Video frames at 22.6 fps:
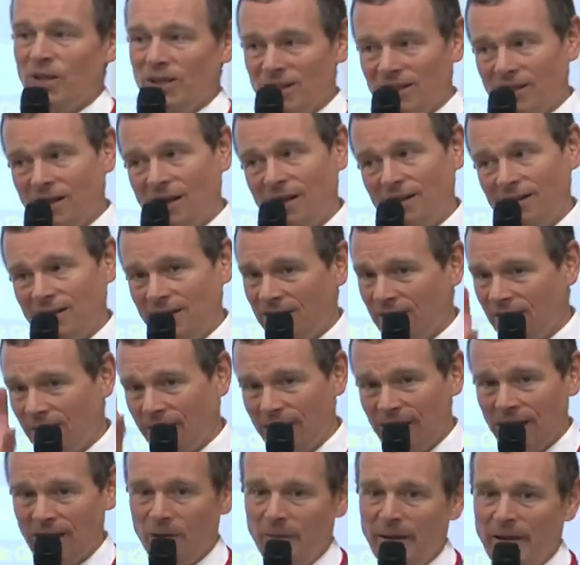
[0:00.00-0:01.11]
starting to
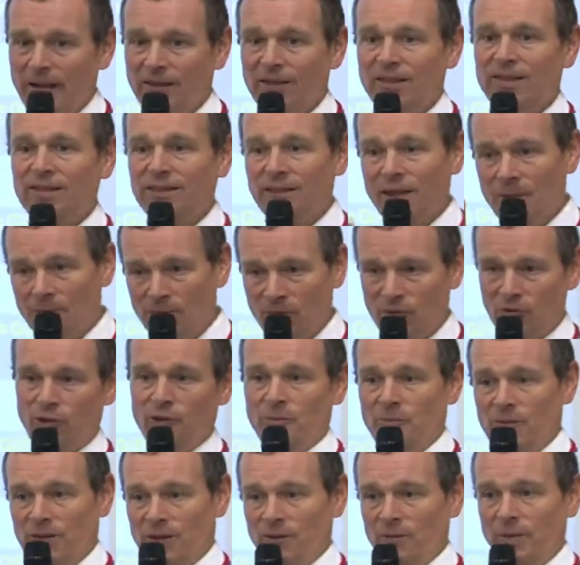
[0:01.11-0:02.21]
think about
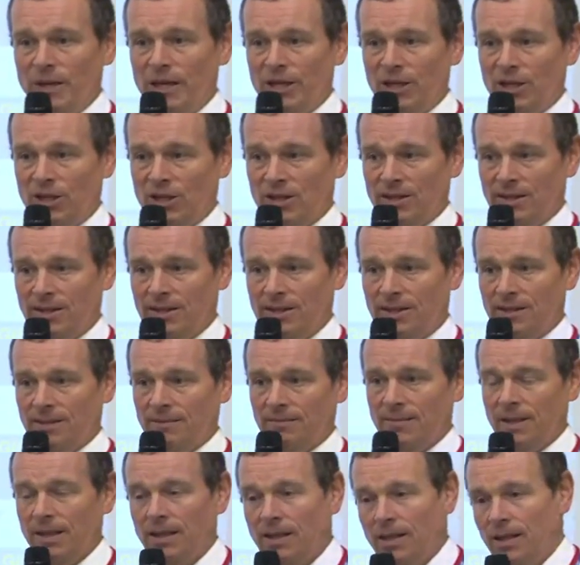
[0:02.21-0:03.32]
subgroups of
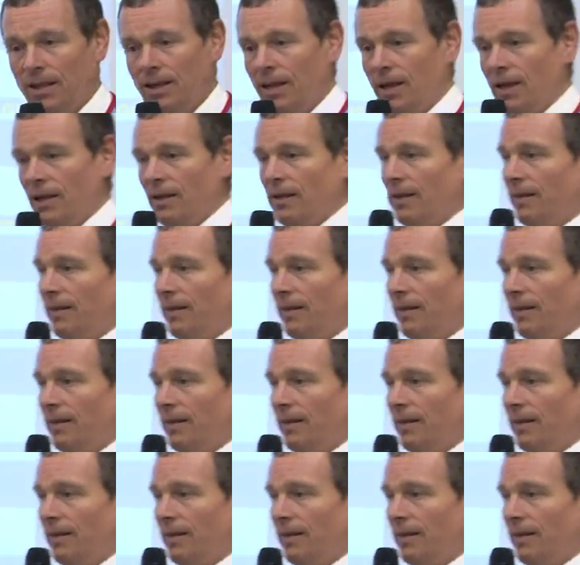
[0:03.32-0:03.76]
patients. And